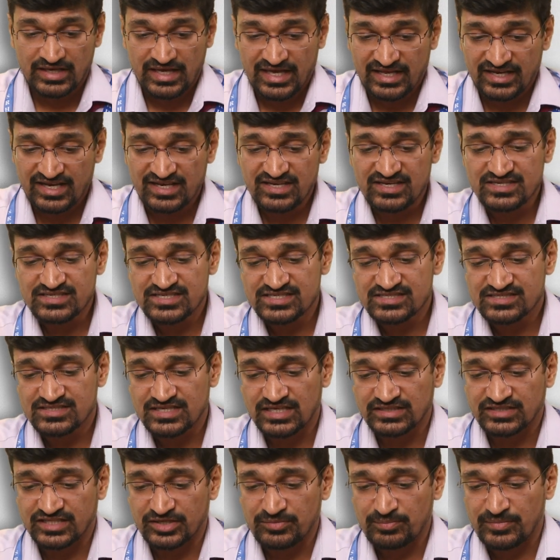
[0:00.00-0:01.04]
NNH is
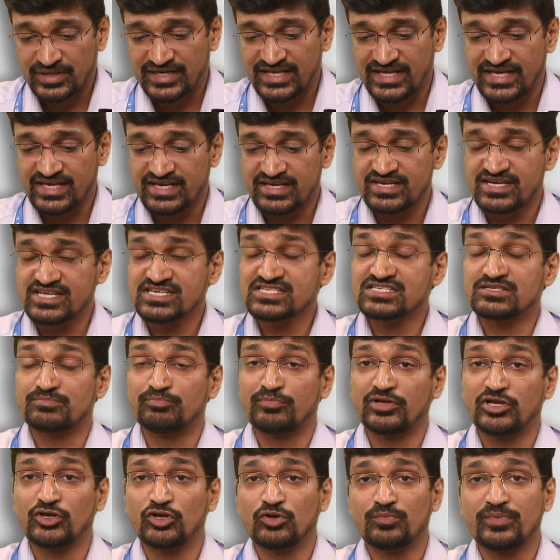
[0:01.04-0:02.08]
nothing but increased
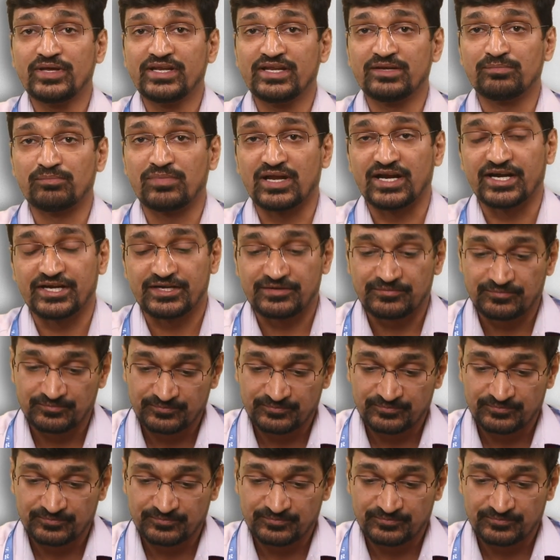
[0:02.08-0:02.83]
bilirubin in blood,